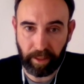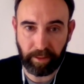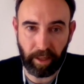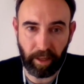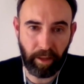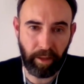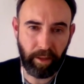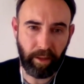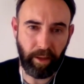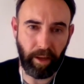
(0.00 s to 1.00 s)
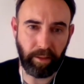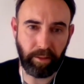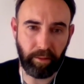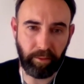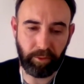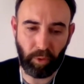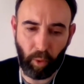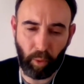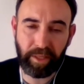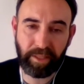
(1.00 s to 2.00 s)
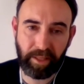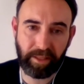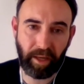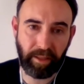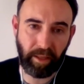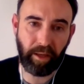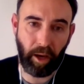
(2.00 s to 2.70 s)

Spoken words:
and And so all these insights